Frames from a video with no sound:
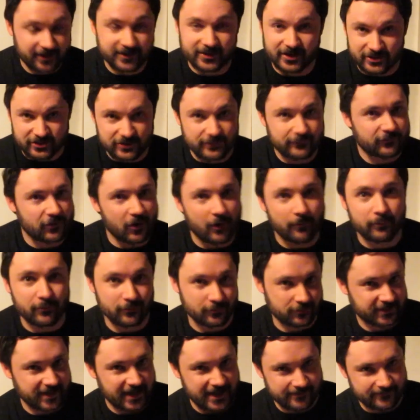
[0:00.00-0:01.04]
I know you've got
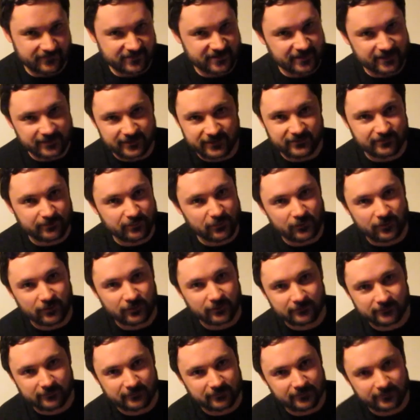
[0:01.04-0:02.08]
board games that you
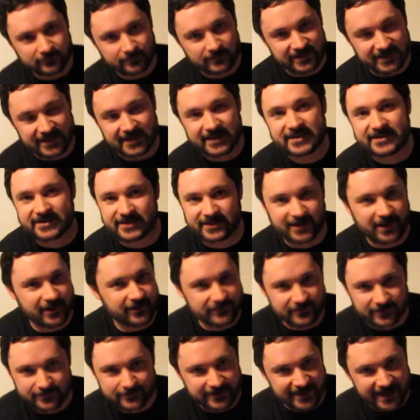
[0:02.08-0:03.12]
bought years
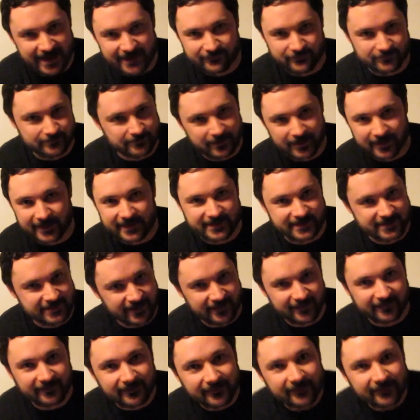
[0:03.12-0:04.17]
ago that we haven't played yet.